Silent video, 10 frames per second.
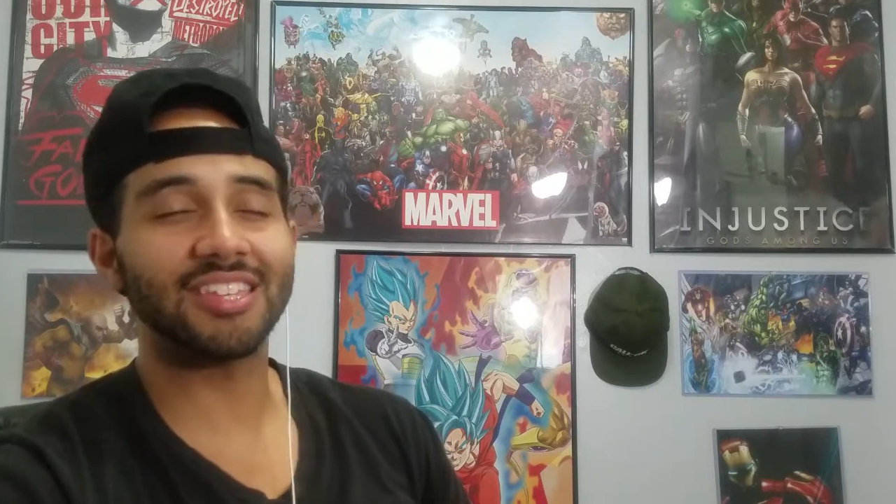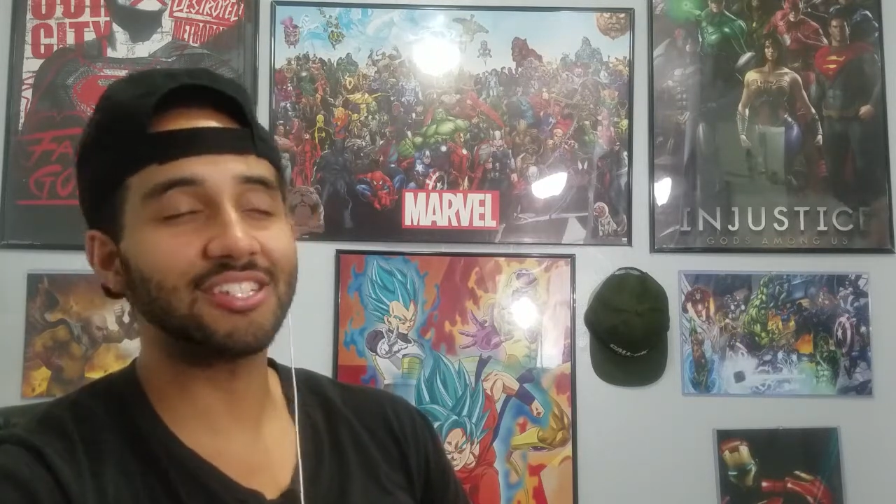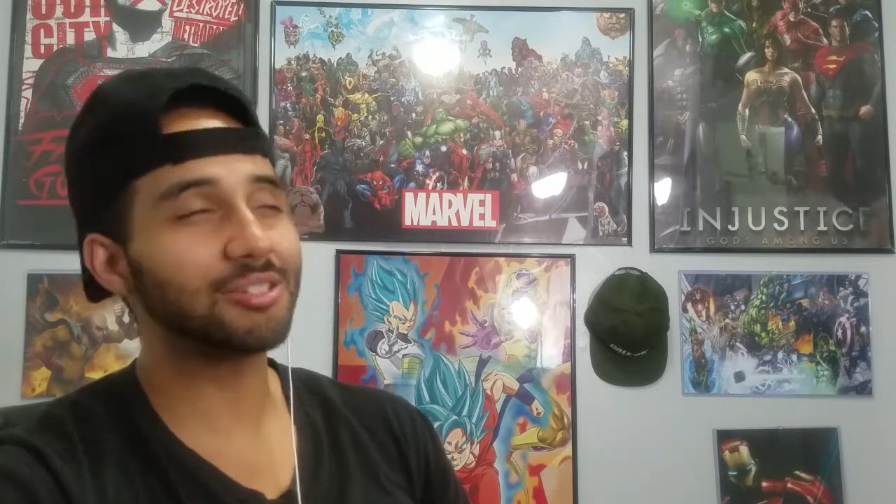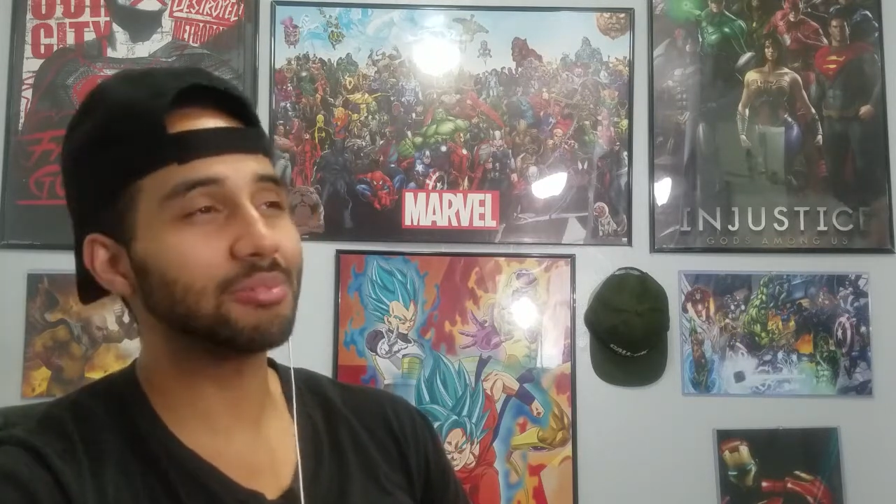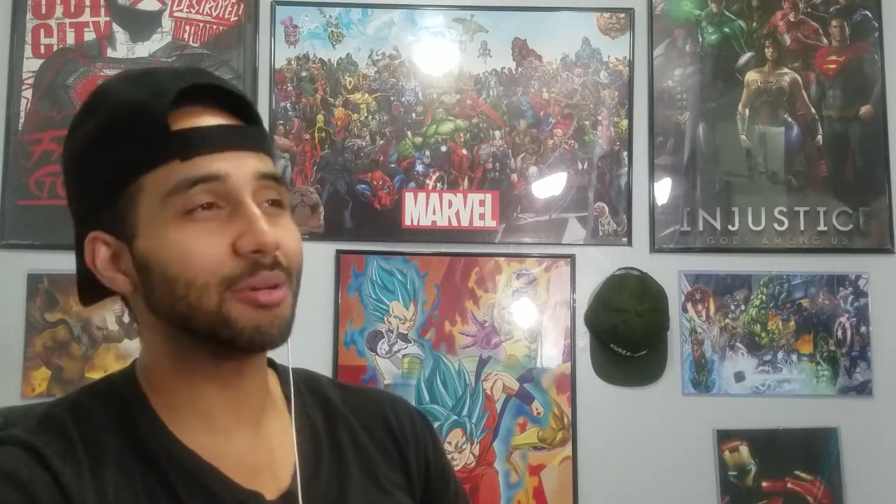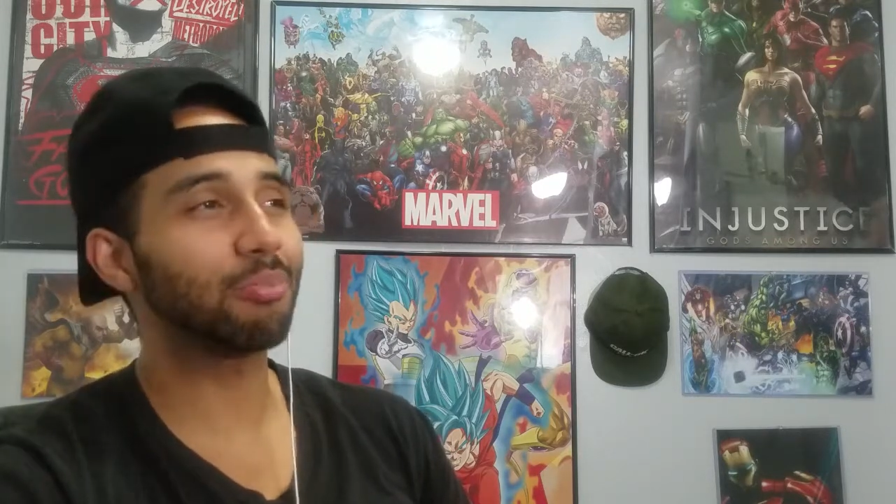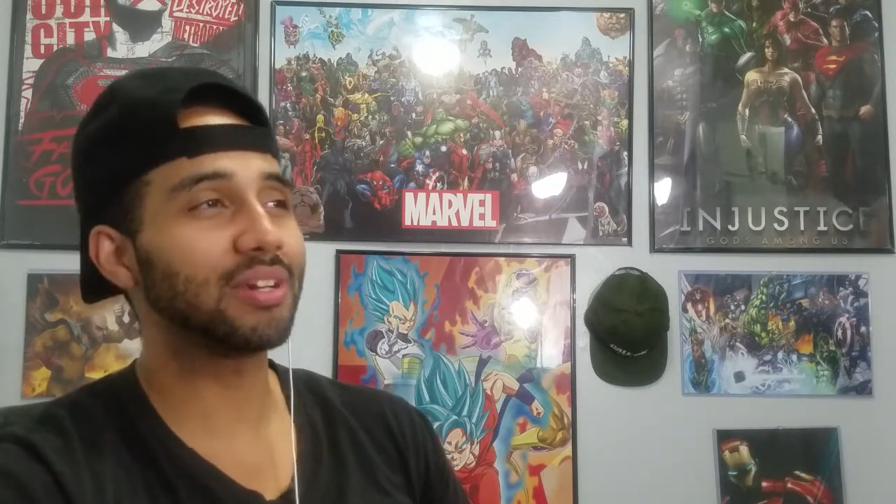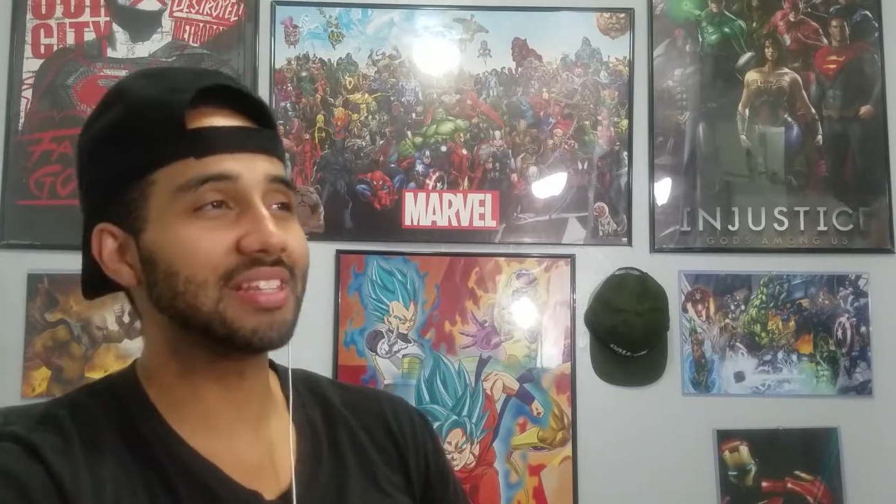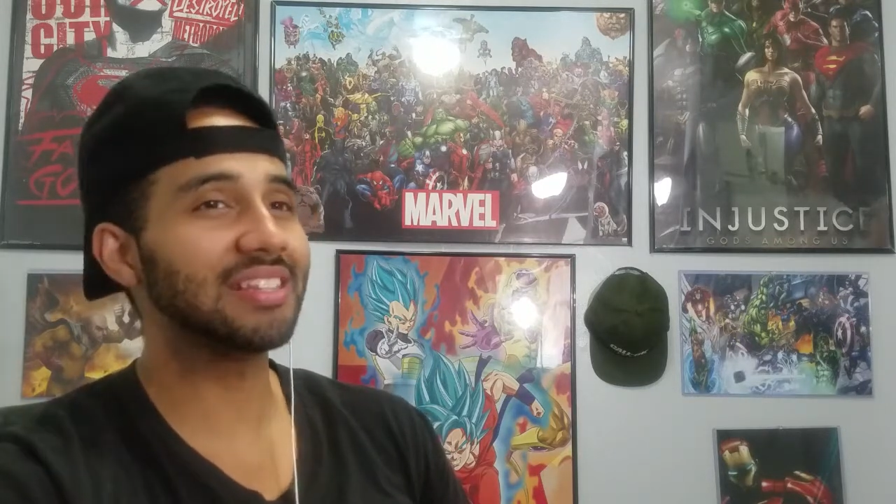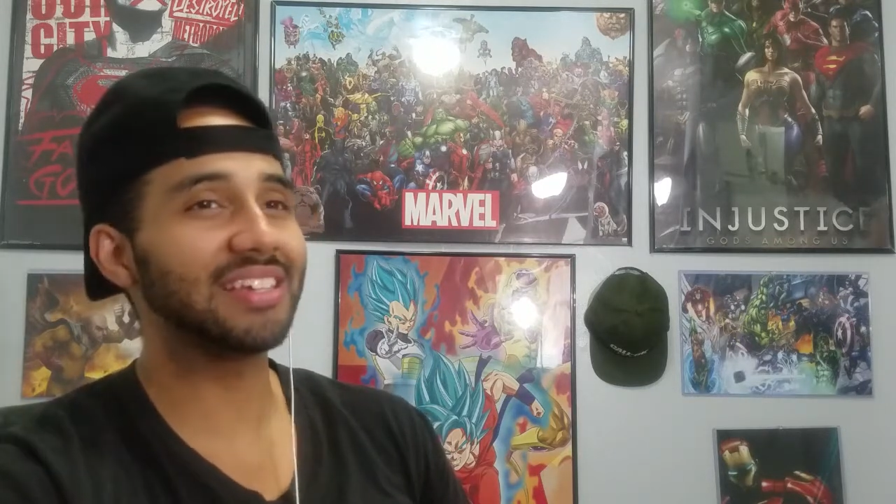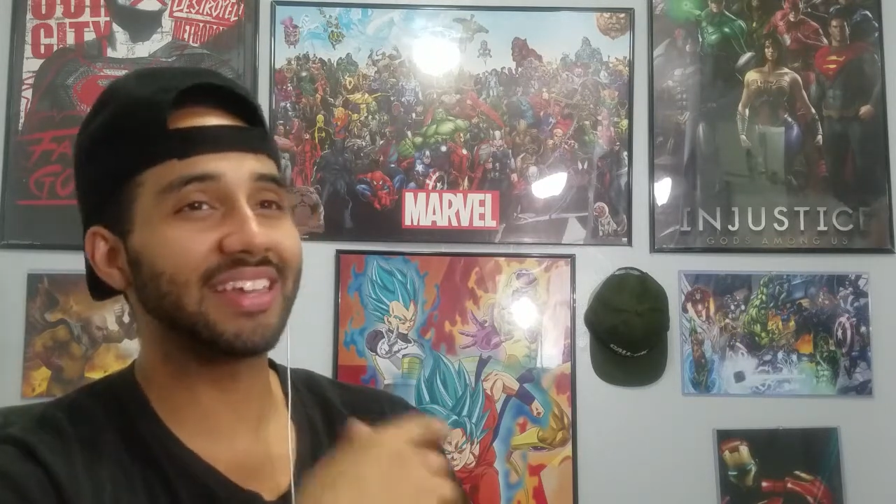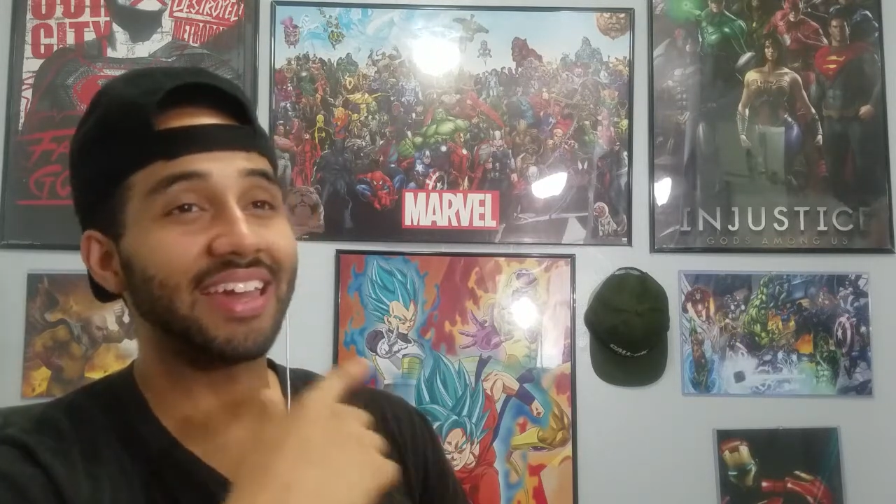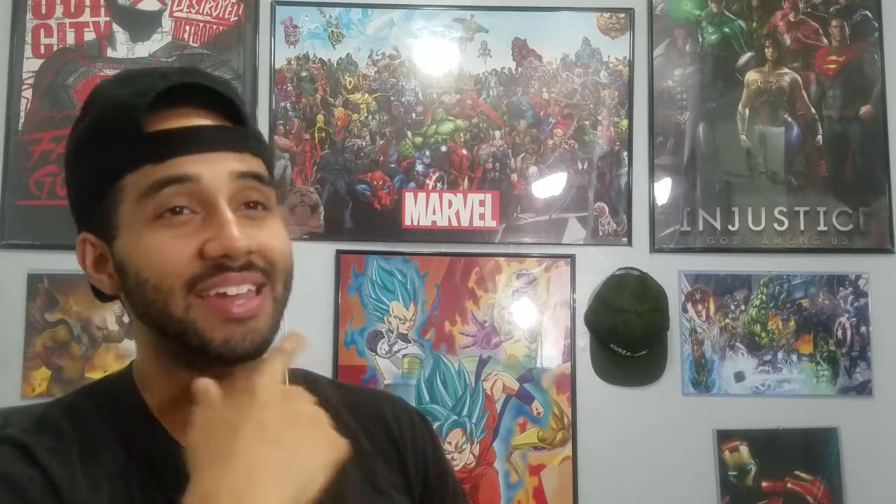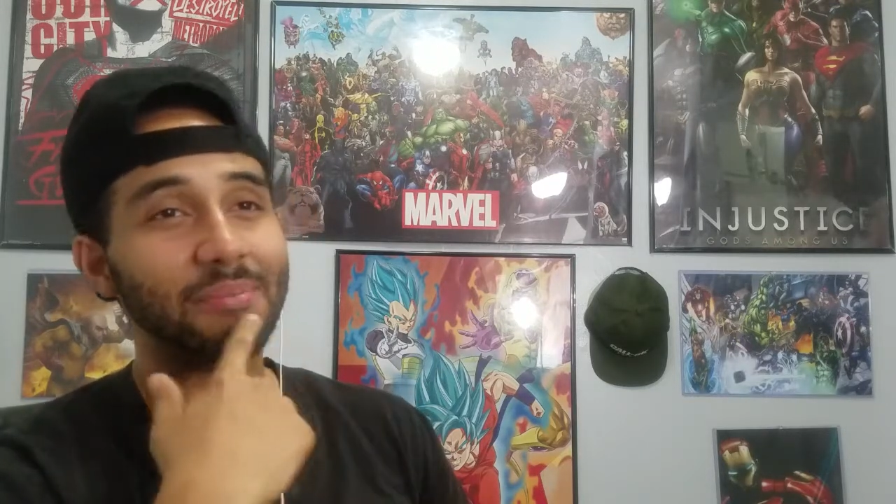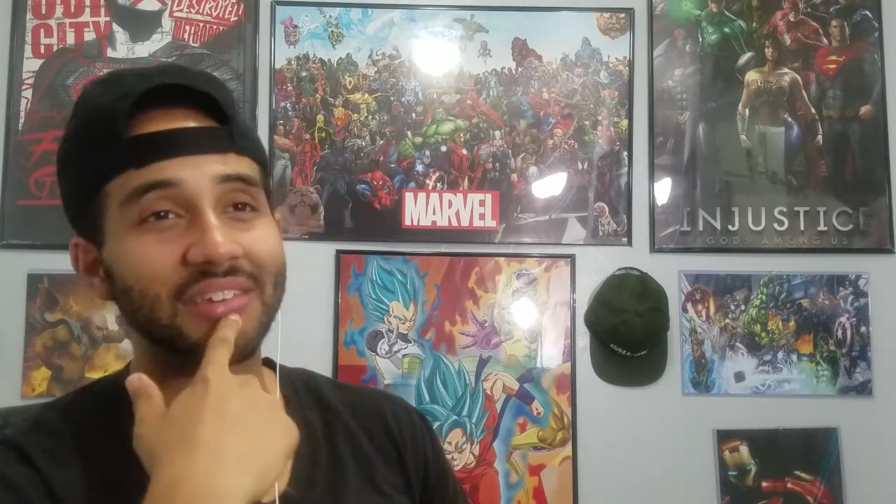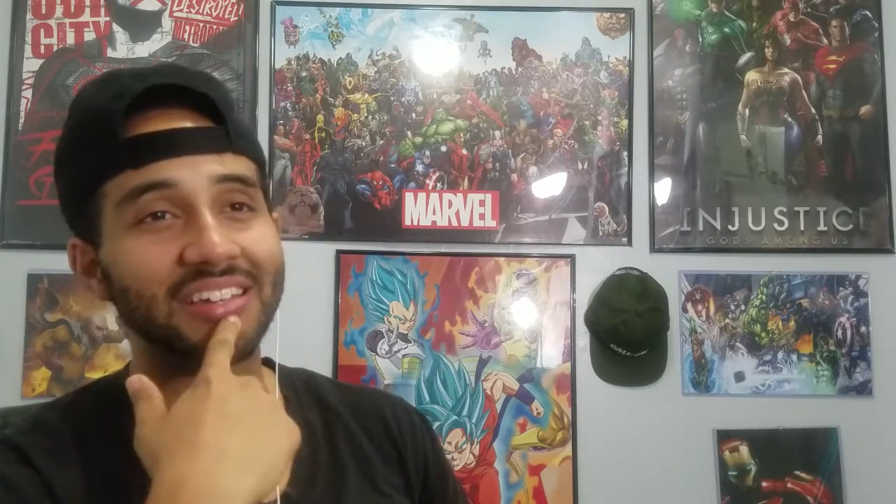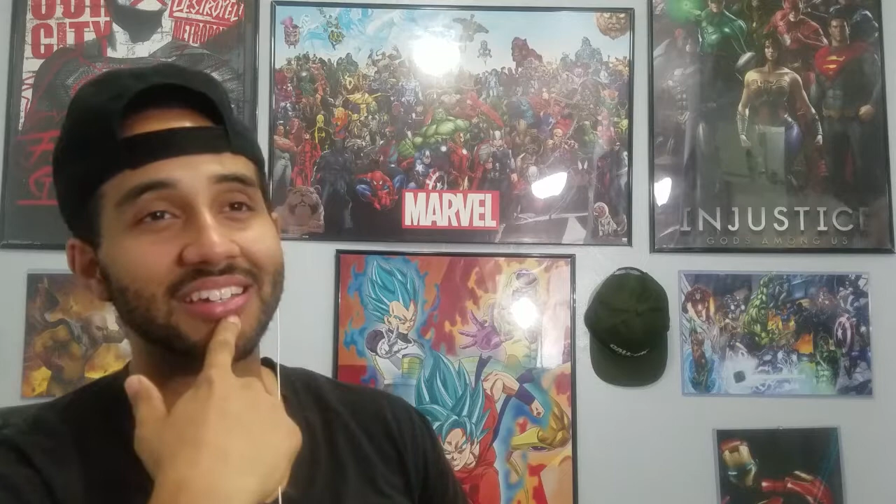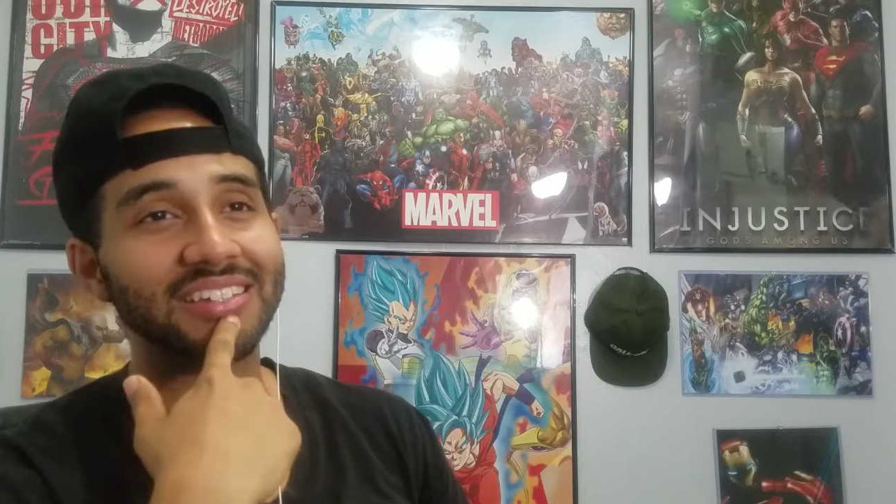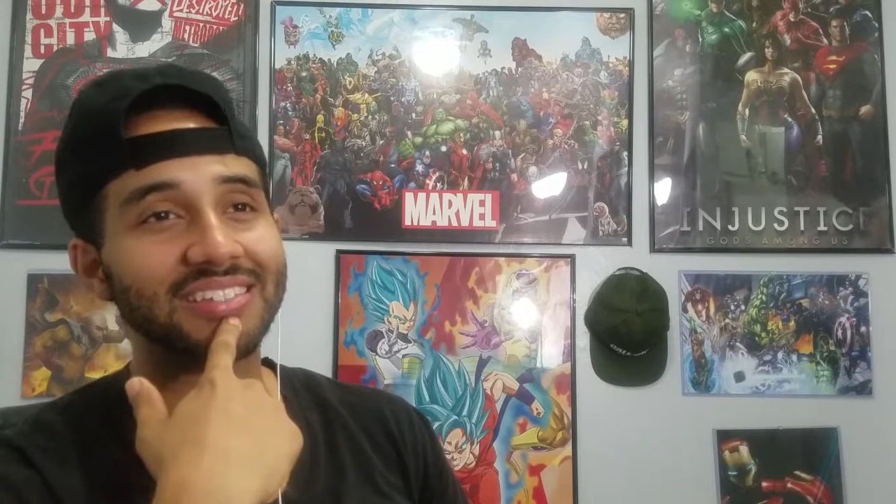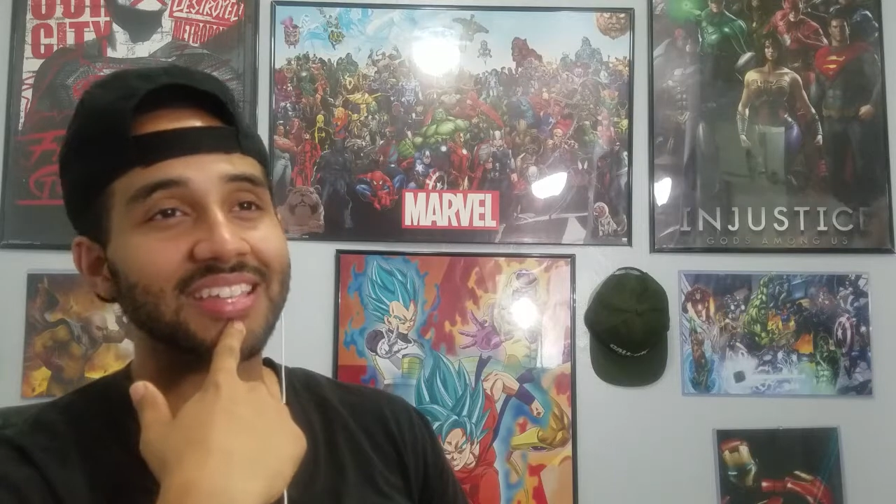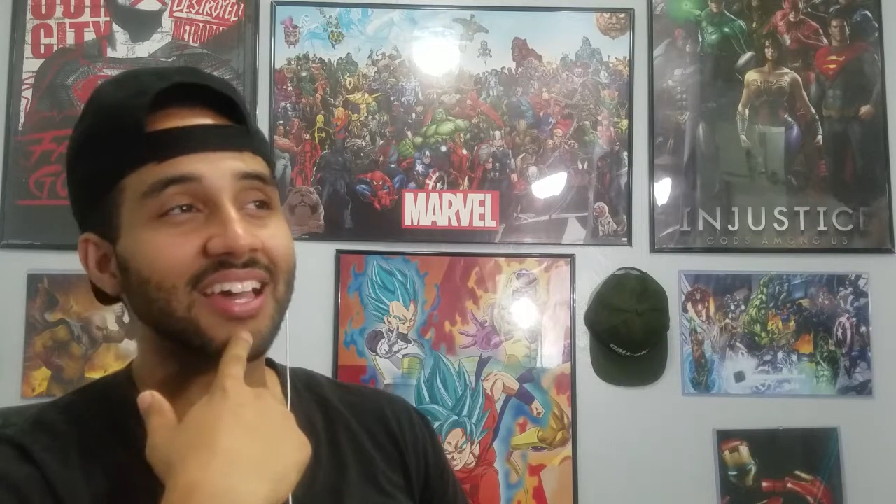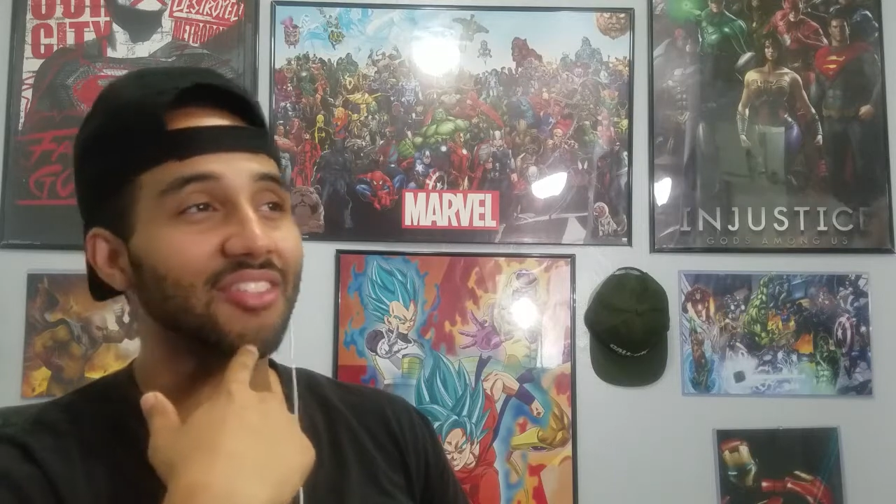It should be a pretty lit game because